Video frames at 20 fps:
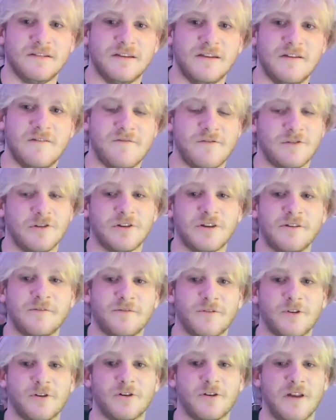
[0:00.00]
If you're looking
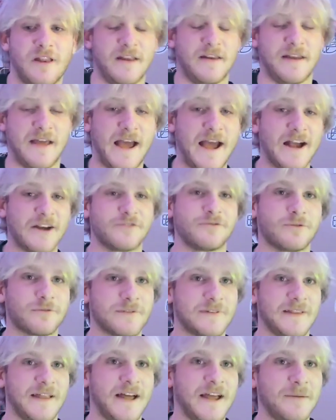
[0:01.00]
for an actual
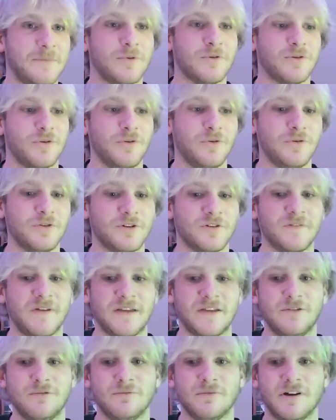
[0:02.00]
reliable cooler
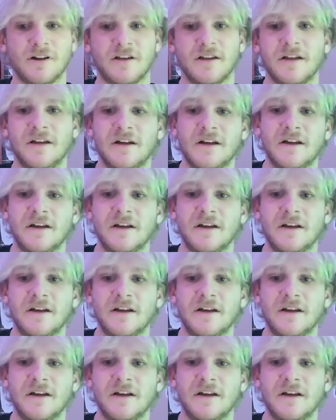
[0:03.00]
that you want